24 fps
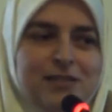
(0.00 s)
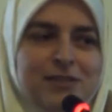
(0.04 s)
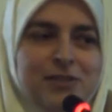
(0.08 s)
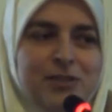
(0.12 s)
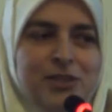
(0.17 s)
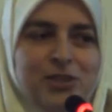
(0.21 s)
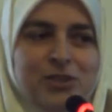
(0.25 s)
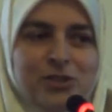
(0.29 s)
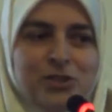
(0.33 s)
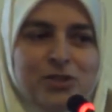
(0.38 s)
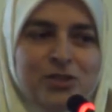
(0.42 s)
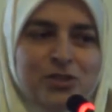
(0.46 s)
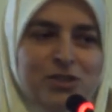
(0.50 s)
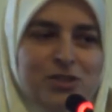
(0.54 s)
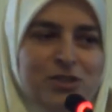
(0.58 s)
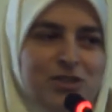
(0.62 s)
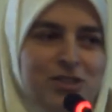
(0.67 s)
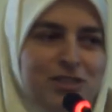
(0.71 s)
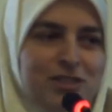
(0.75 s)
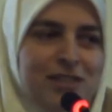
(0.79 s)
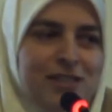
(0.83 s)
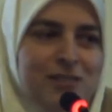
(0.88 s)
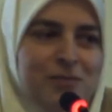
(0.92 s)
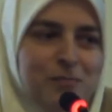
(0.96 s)

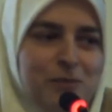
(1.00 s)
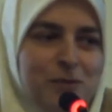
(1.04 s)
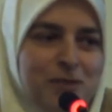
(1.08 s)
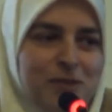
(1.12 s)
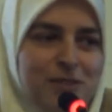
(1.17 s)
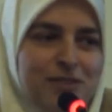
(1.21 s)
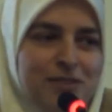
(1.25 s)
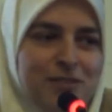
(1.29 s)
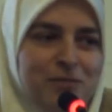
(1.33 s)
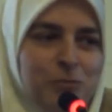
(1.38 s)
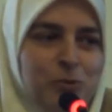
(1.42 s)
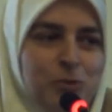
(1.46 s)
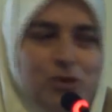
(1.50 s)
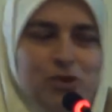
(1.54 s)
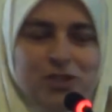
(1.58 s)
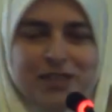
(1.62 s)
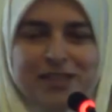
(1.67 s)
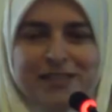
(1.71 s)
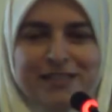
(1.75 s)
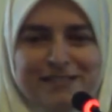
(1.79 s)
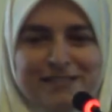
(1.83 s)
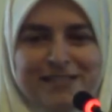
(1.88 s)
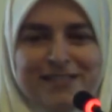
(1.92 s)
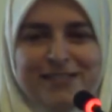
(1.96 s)
research and my
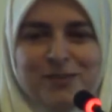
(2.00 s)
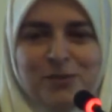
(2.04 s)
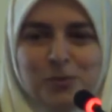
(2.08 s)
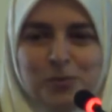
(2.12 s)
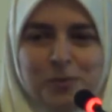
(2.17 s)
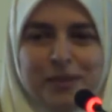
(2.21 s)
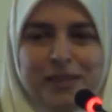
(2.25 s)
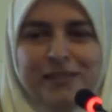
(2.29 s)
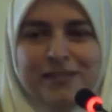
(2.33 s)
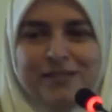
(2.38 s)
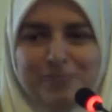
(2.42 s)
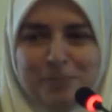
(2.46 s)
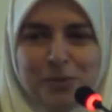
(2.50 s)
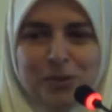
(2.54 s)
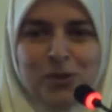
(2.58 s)
work in this domain,